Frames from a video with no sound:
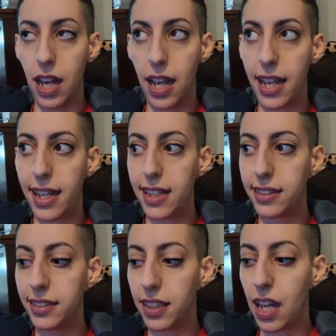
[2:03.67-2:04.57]

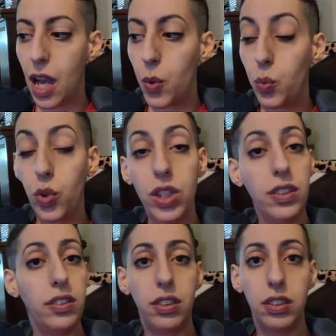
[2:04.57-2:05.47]
And I
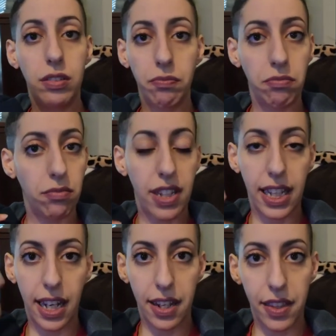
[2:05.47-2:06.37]
wouldn't
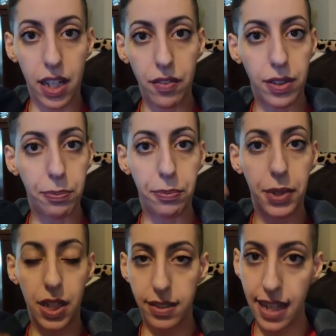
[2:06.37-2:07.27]
think anything of it
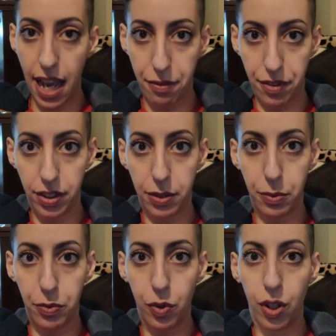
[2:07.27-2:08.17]
because I have felt it
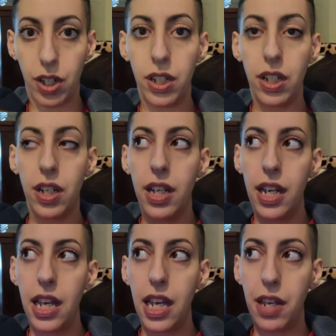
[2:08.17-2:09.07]
before.
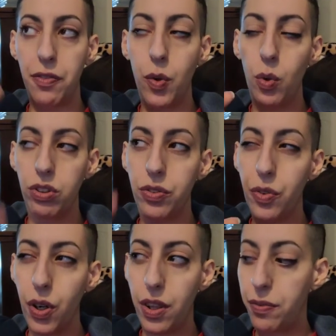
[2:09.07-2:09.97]
If it wasn't
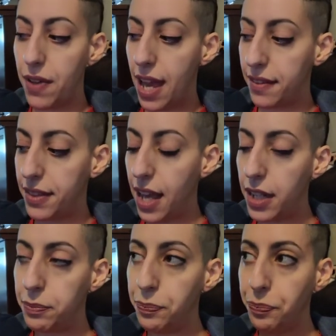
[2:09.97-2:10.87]
for the fact that